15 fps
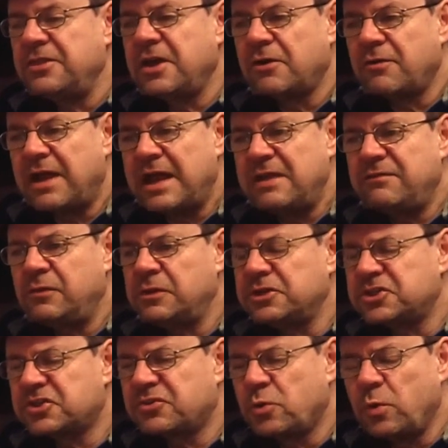The arrival
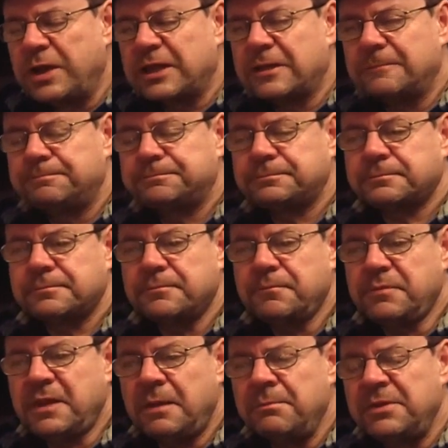is quick,
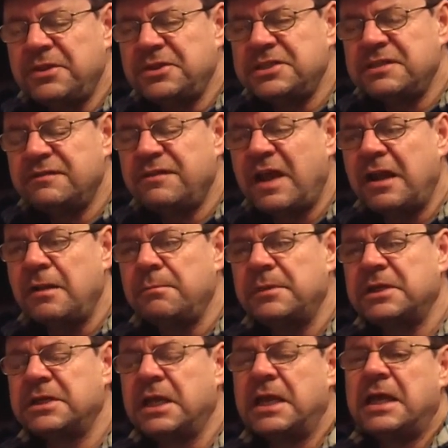but the
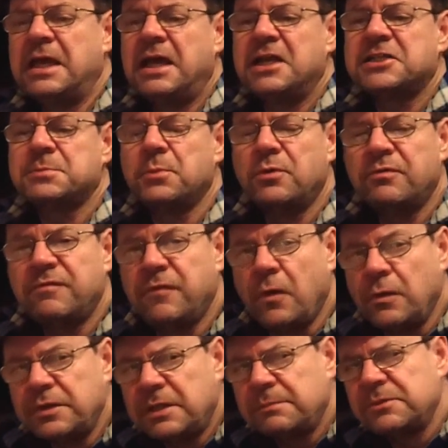development has more
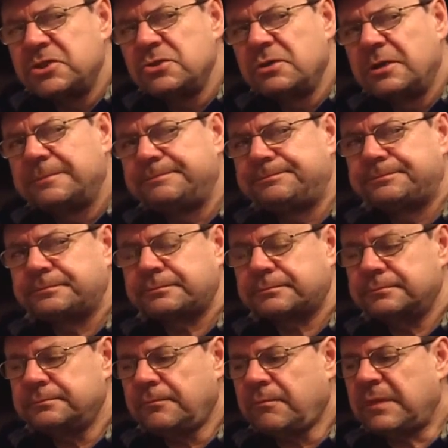volume to it.
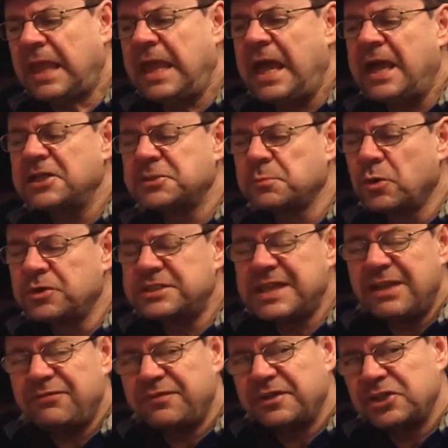It has more
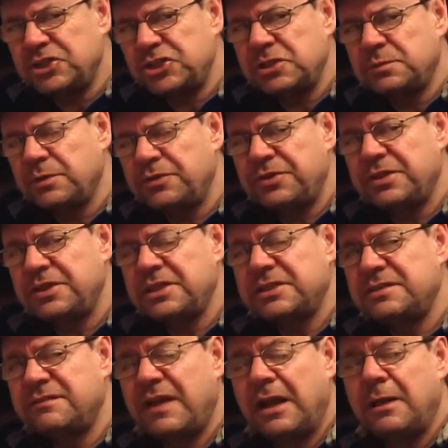definition within the
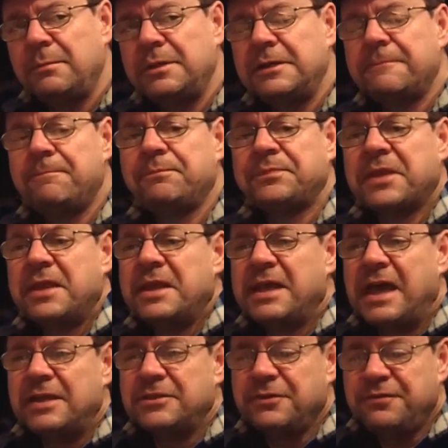development,
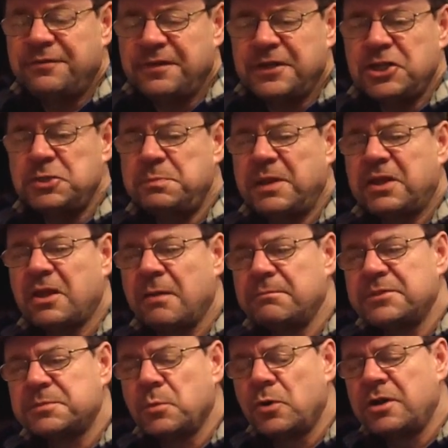and the finish
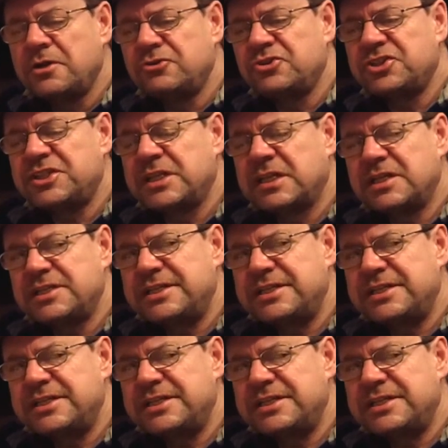becomes more interesting.